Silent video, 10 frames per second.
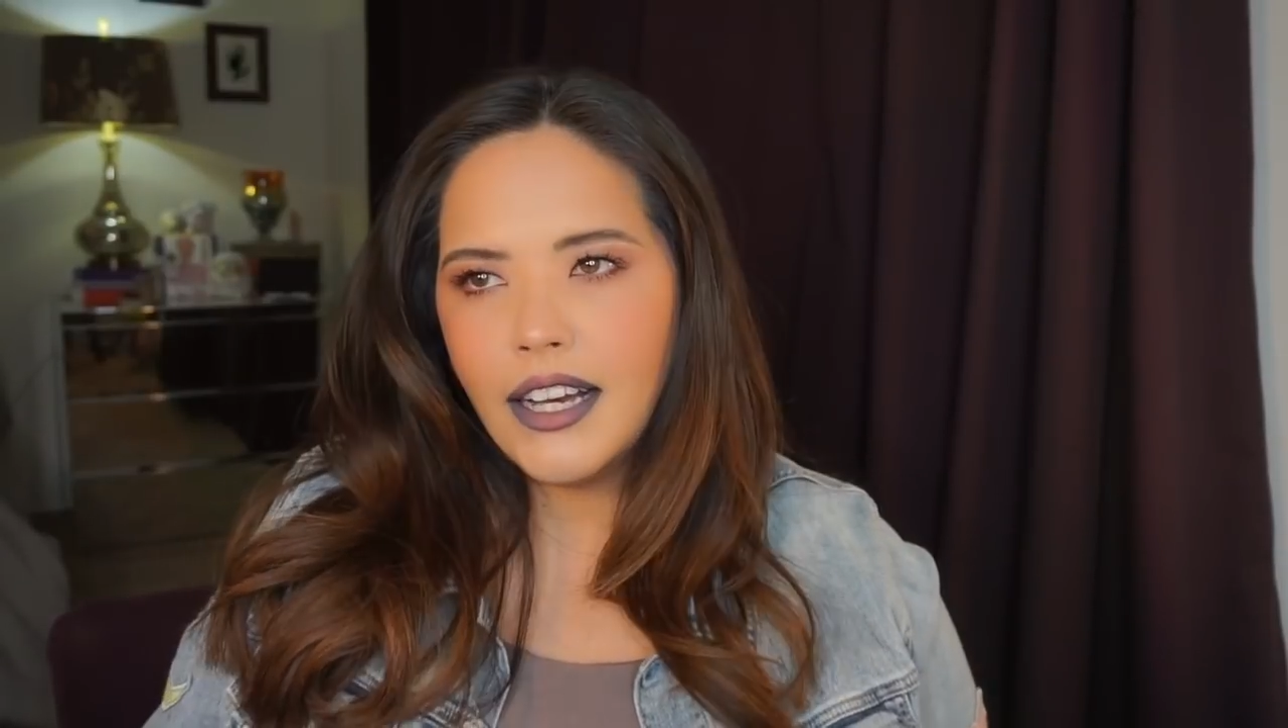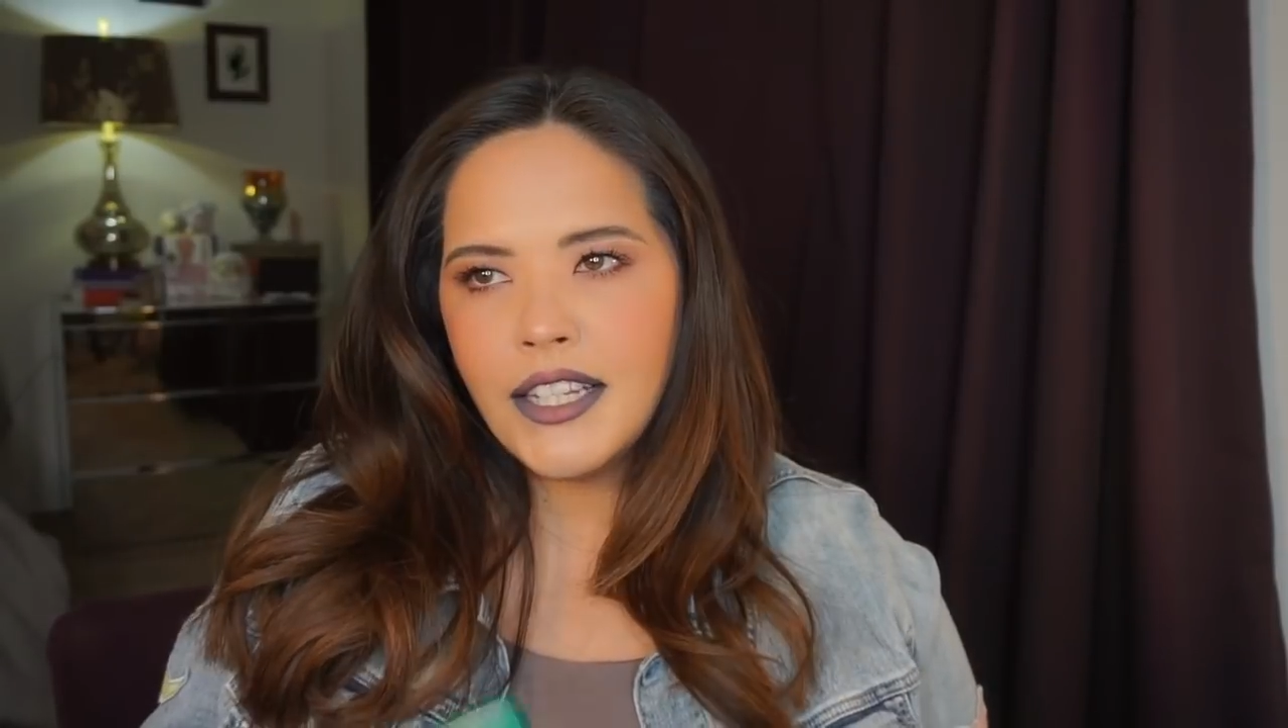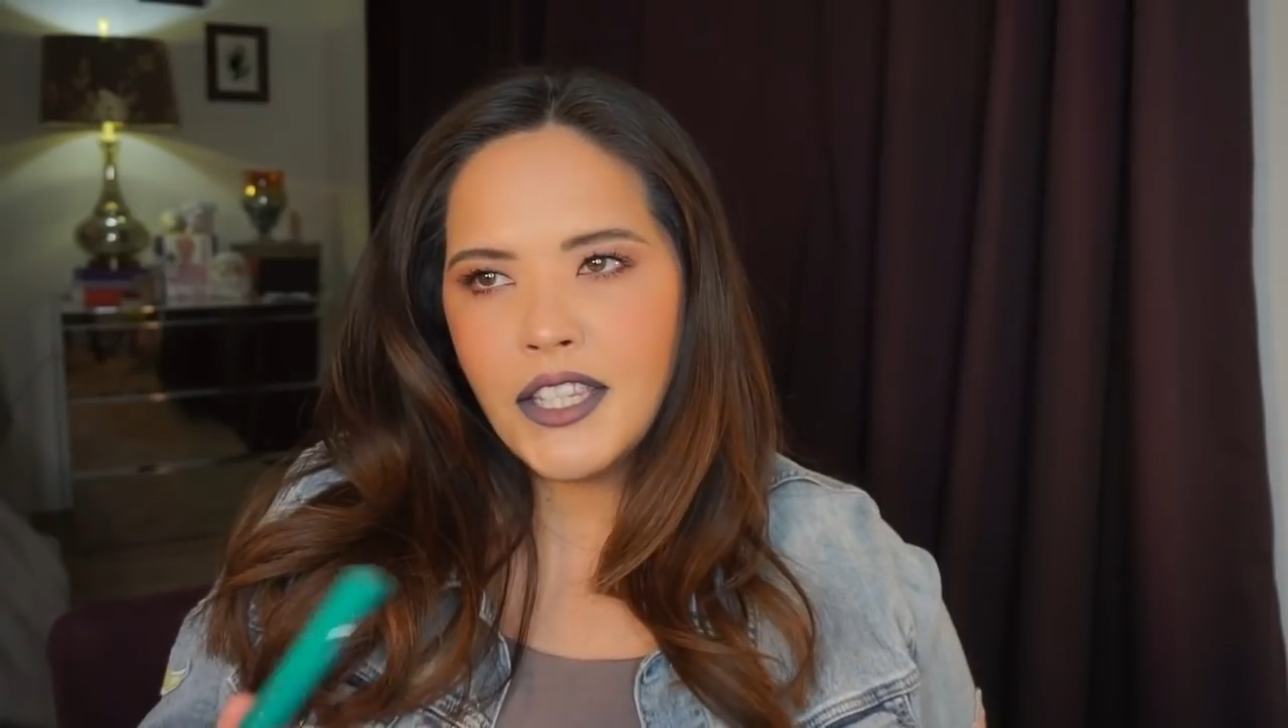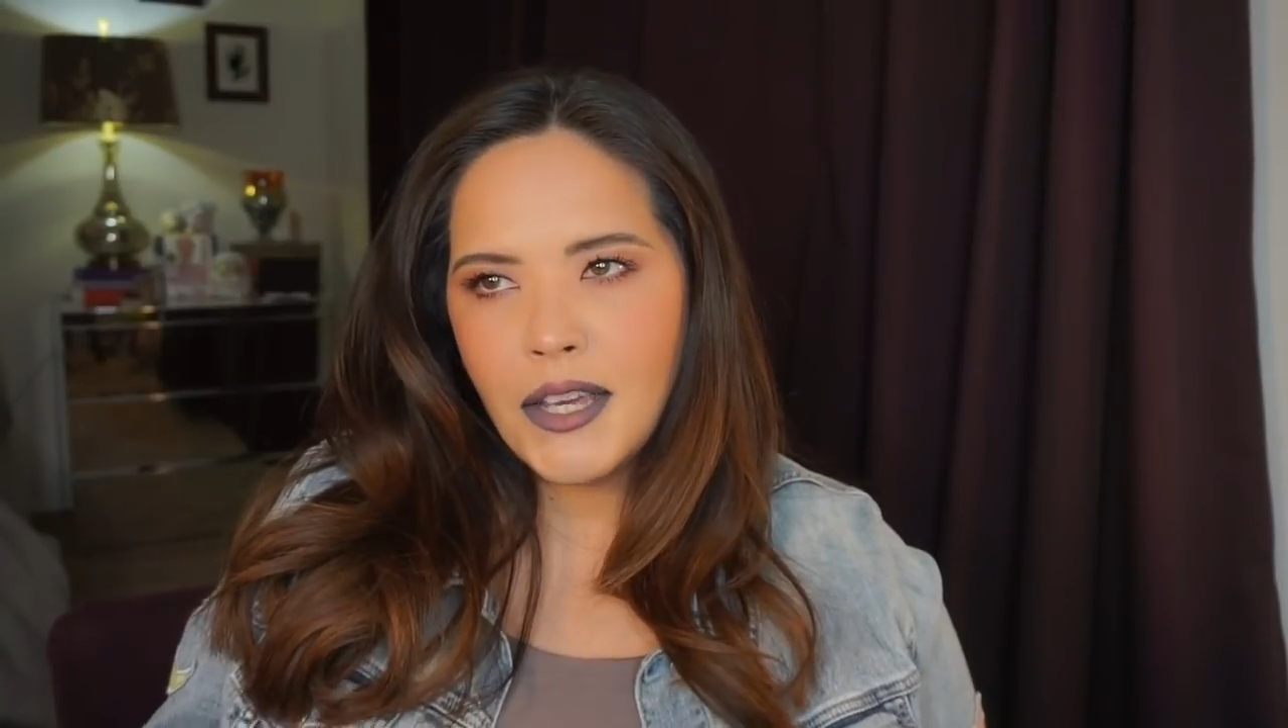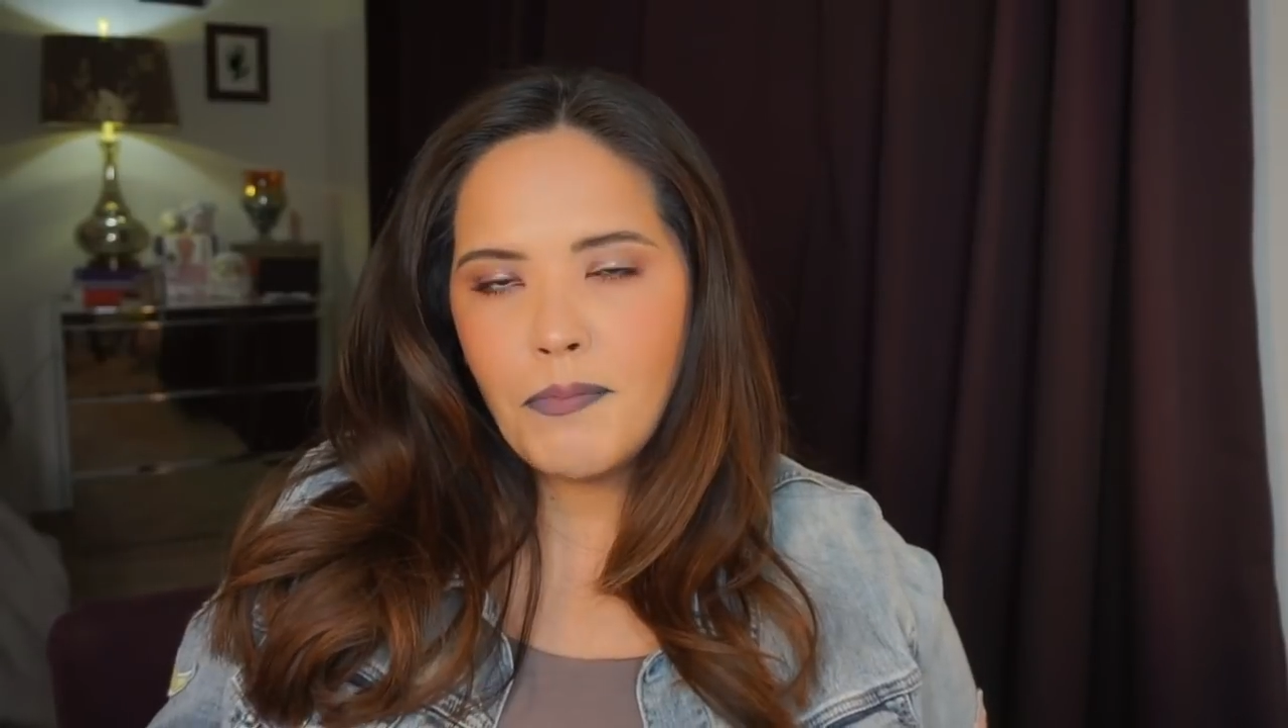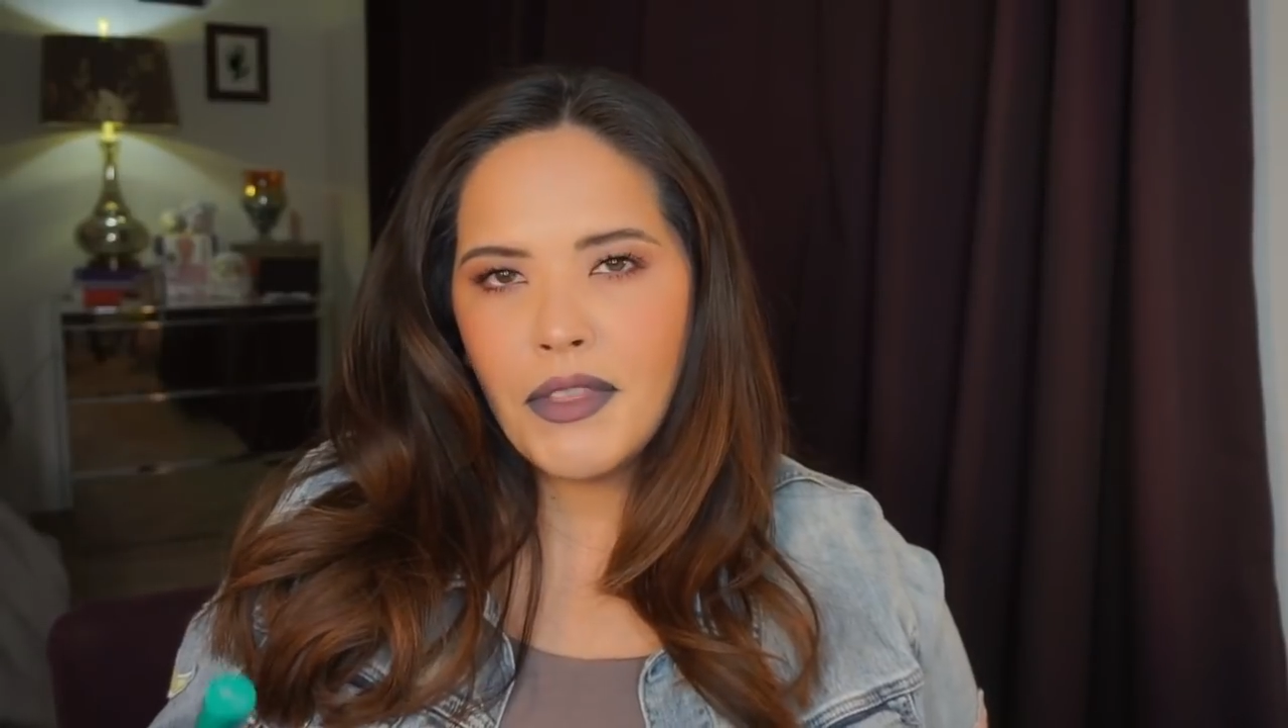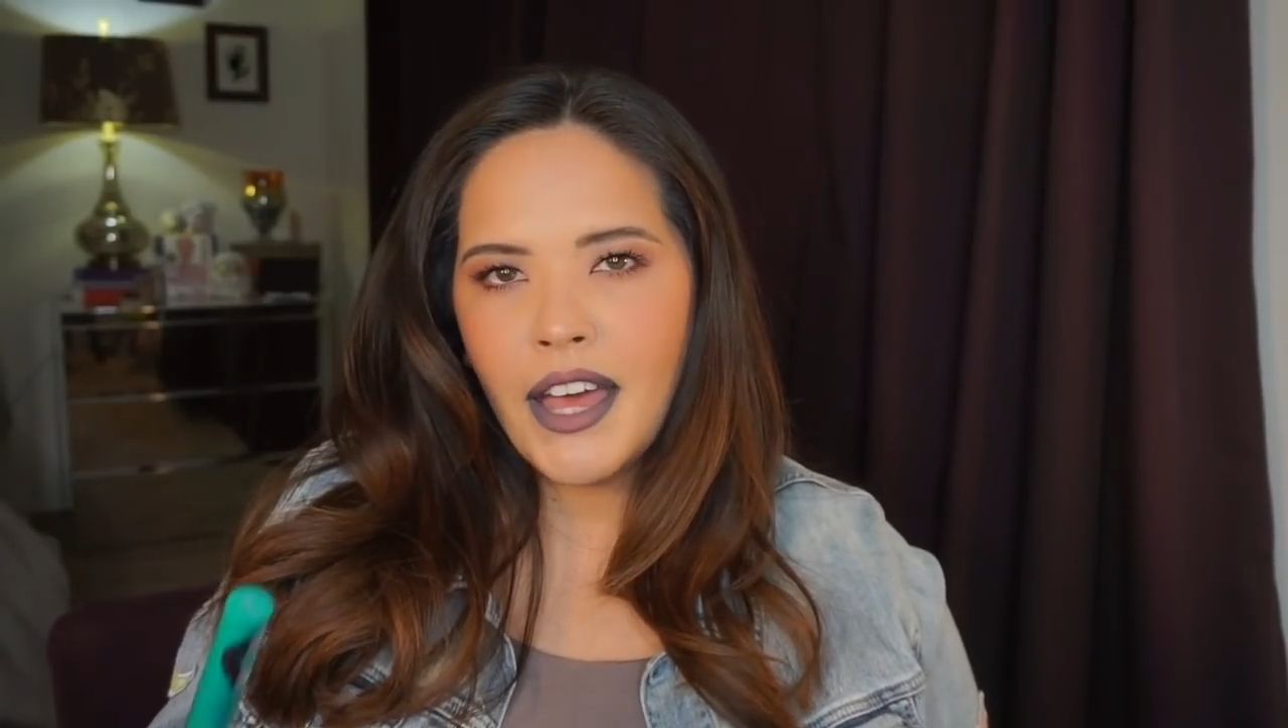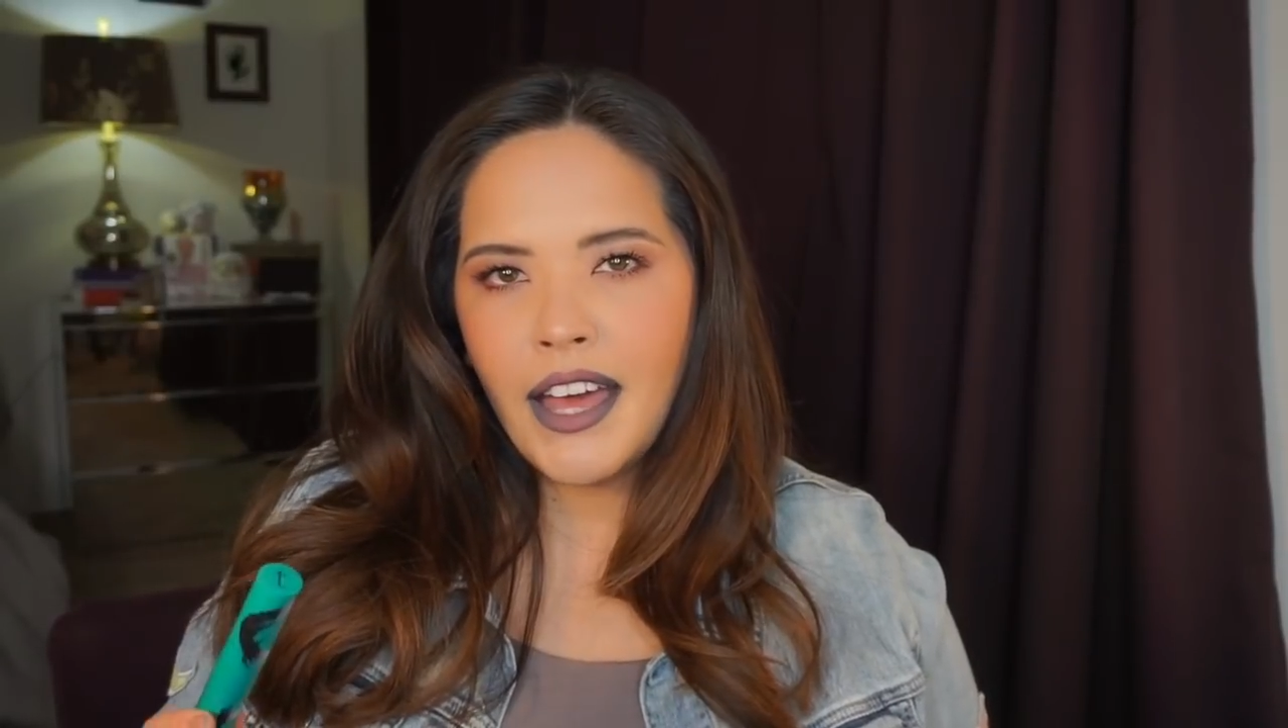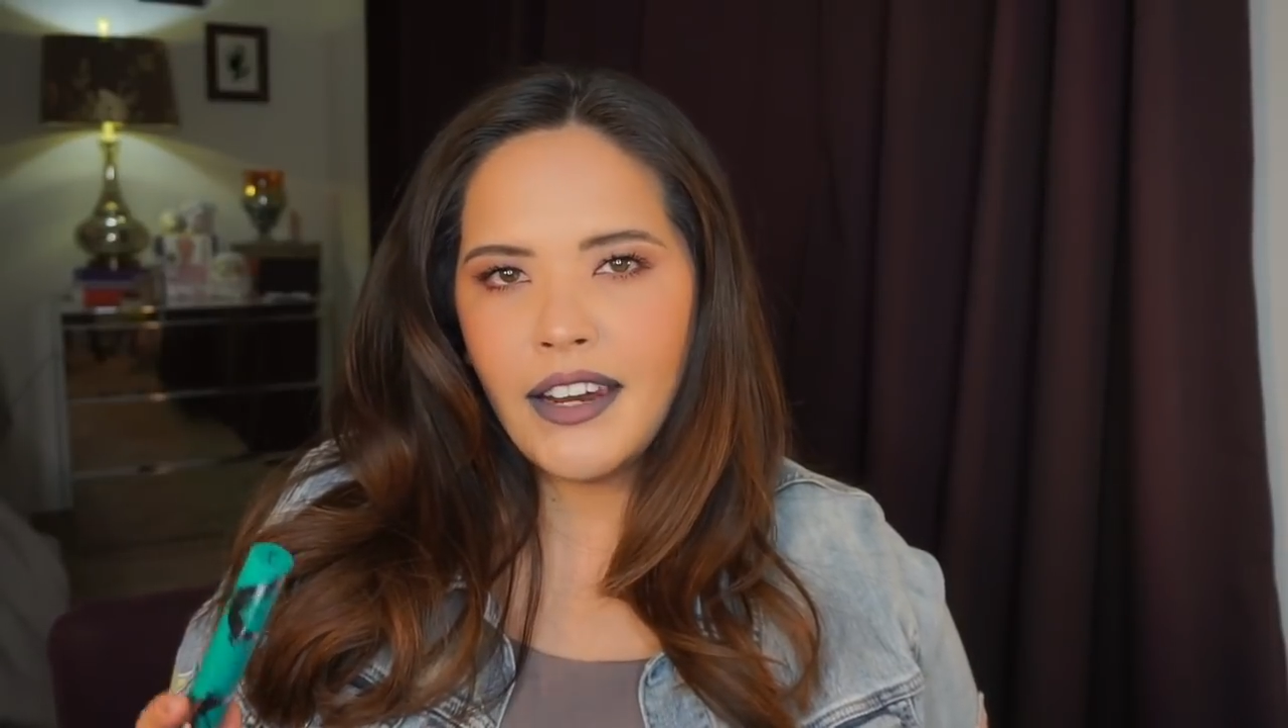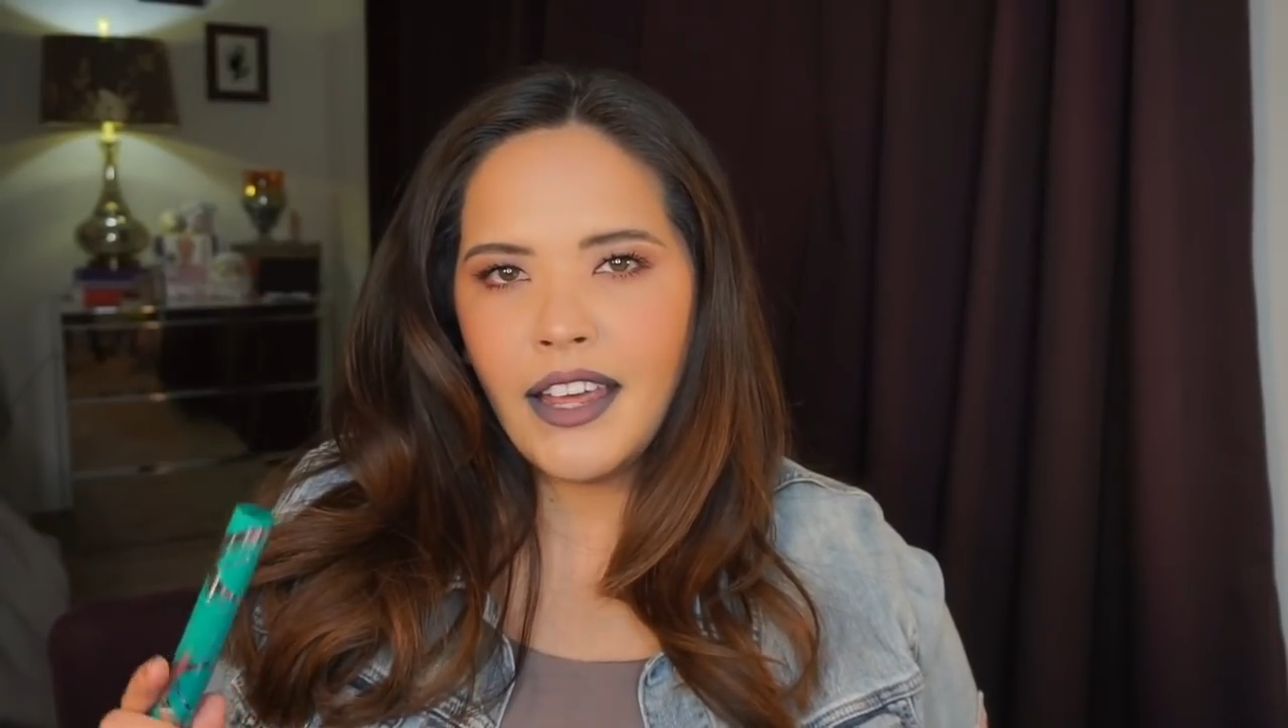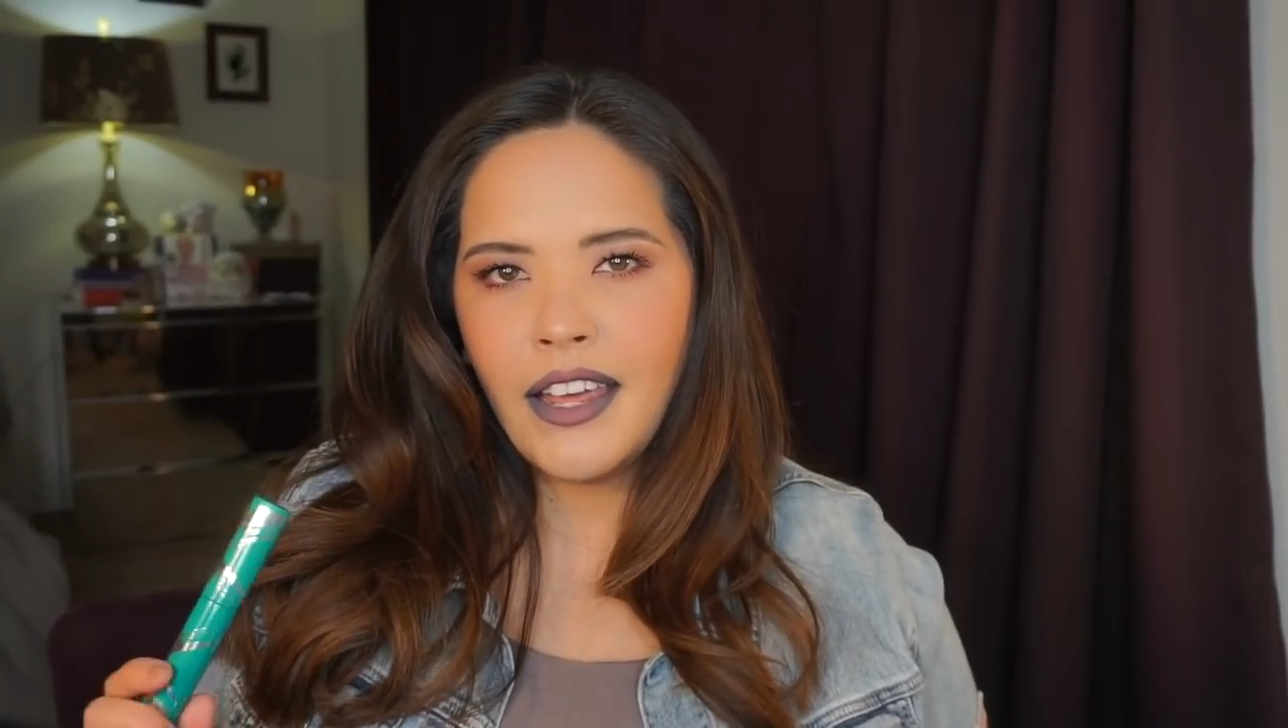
A tip that